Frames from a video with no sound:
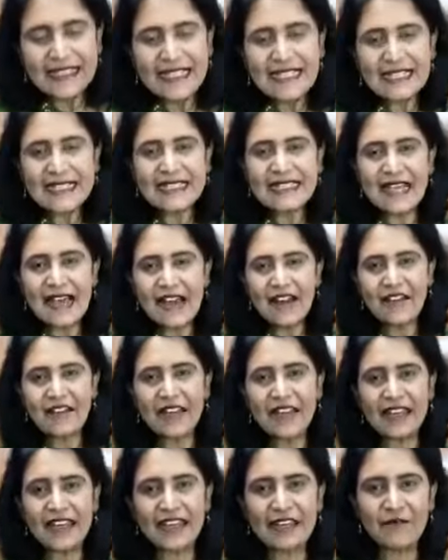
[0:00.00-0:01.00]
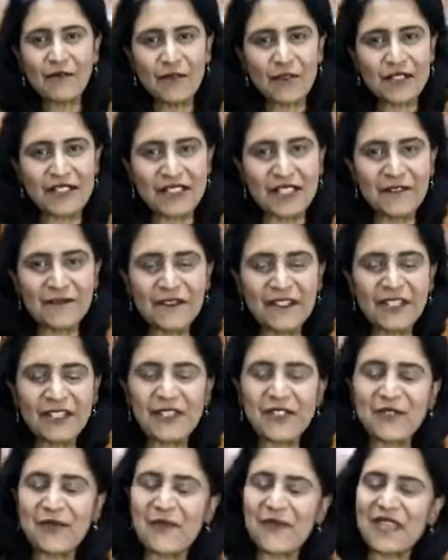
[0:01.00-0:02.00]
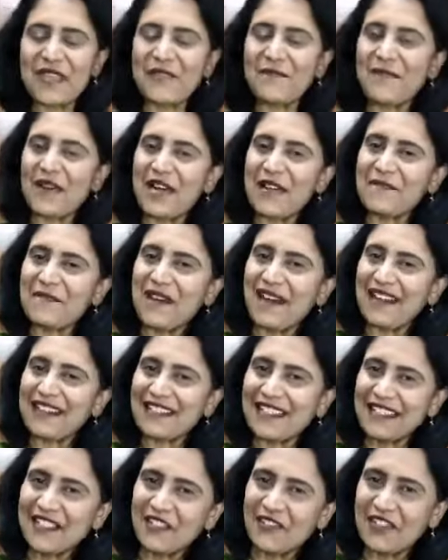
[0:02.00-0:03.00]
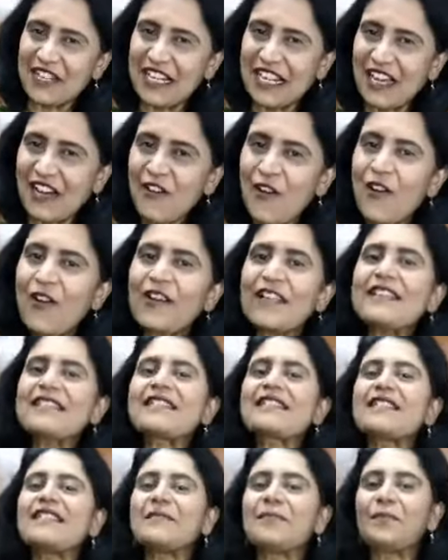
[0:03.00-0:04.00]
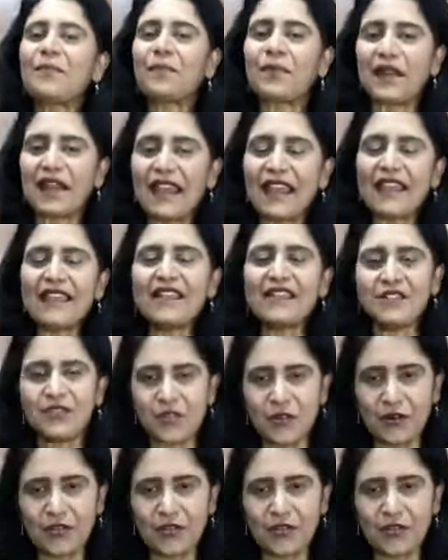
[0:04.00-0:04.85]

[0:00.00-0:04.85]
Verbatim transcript: This sari was gifted to me by my sister-in-law. It's a plain